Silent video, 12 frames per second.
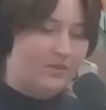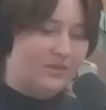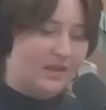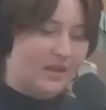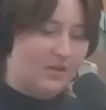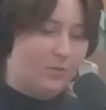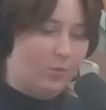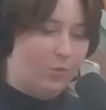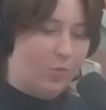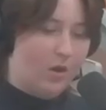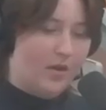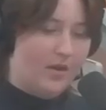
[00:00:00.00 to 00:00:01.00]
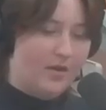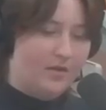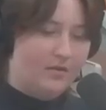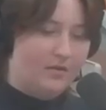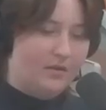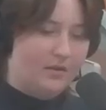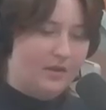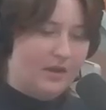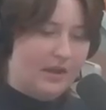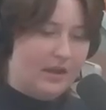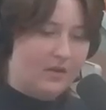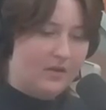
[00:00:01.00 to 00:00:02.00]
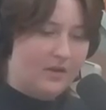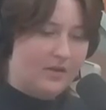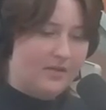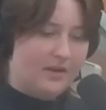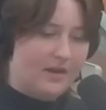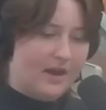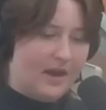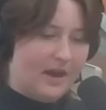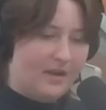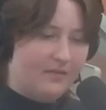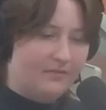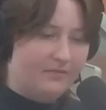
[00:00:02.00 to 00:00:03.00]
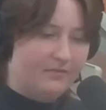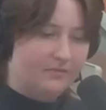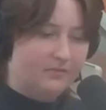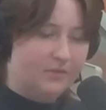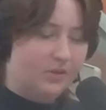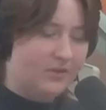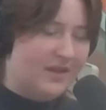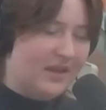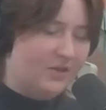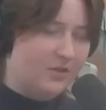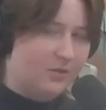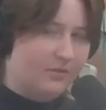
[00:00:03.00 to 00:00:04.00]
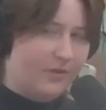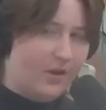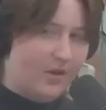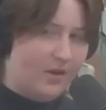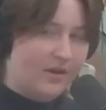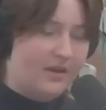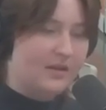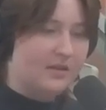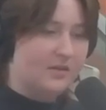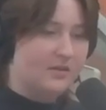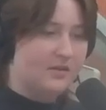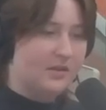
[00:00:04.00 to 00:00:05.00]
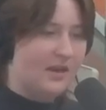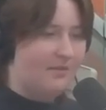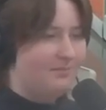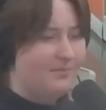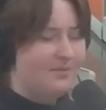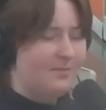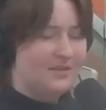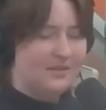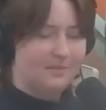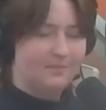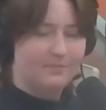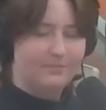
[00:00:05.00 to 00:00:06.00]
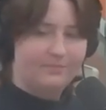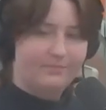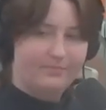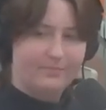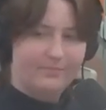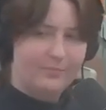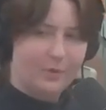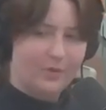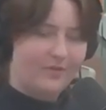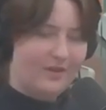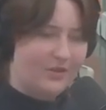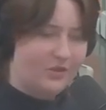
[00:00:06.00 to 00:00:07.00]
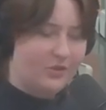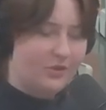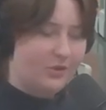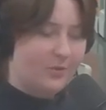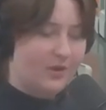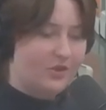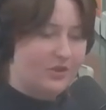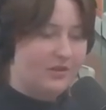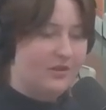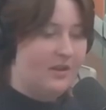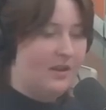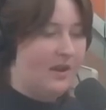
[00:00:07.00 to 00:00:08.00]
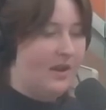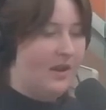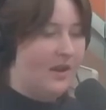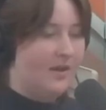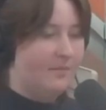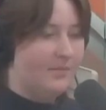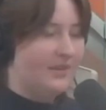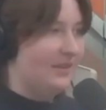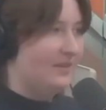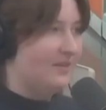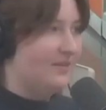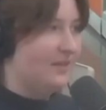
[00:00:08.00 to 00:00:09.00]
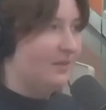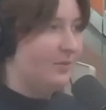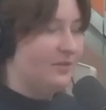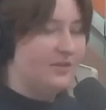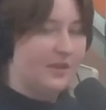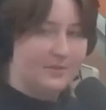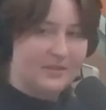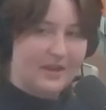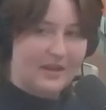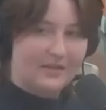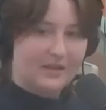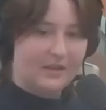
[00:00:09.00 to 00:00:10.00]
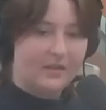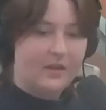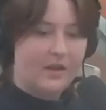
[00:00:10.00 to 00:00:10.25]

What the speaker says: say one area that I've looked at so far is, I mean, this sort of answers your question, but like David said, with subsidizing,